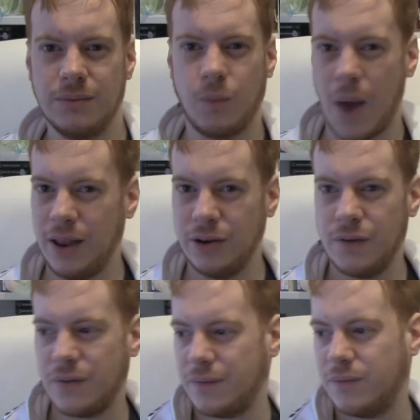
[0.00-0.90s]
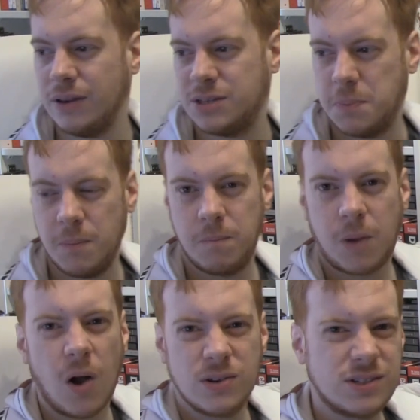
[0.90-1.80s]
well enough. It's
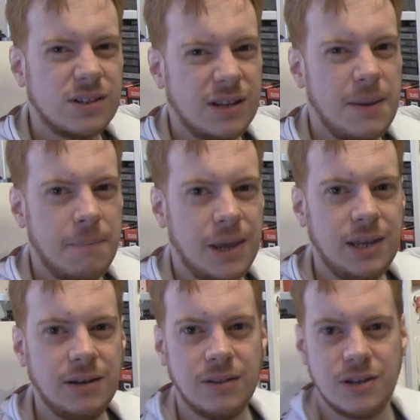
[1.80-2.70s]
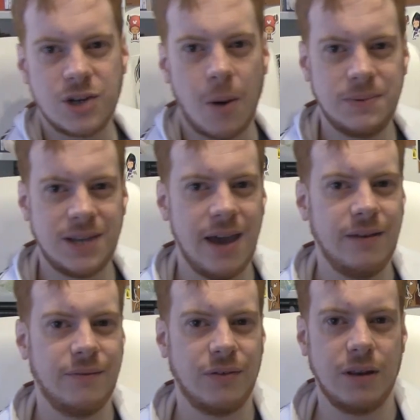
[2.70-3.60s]
constantly been in the top
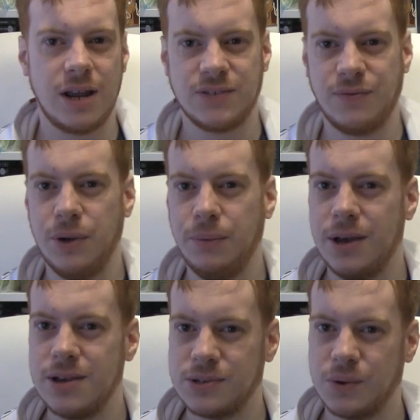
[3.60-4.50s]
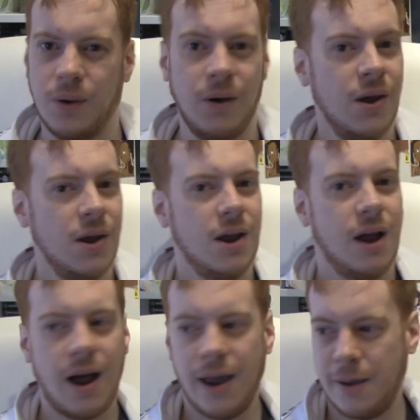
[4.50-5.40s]
10 for the last few years, so
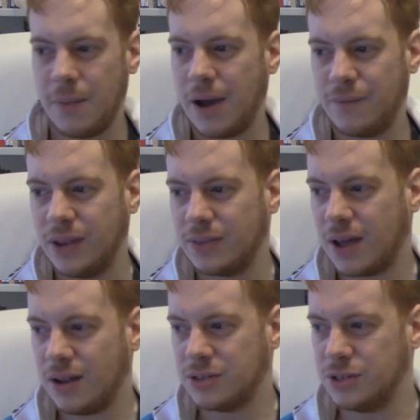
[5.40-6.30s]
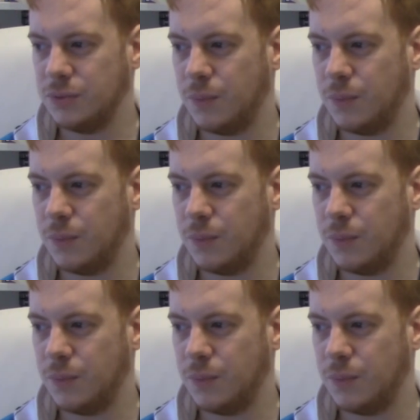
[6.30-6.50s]
um, I think that'll do